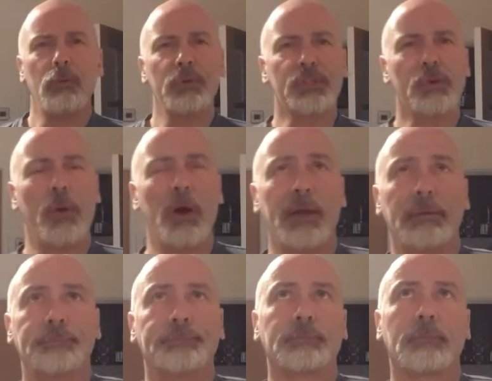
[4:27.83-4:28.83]
It's quite
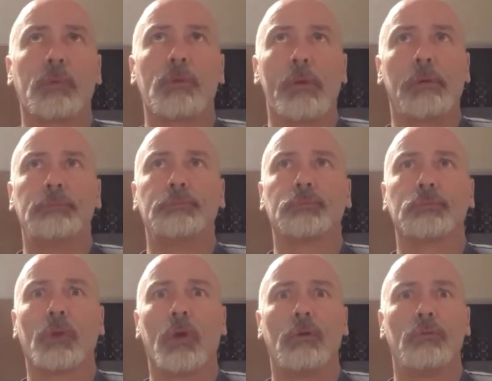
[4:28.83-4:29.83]

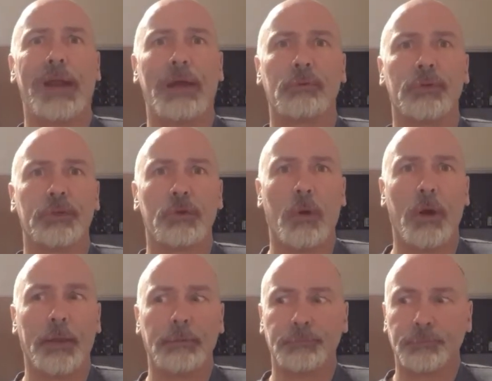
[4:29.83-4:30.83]
rounded,
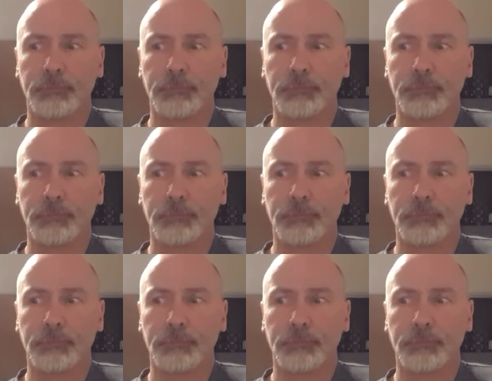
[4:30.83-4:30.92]
quite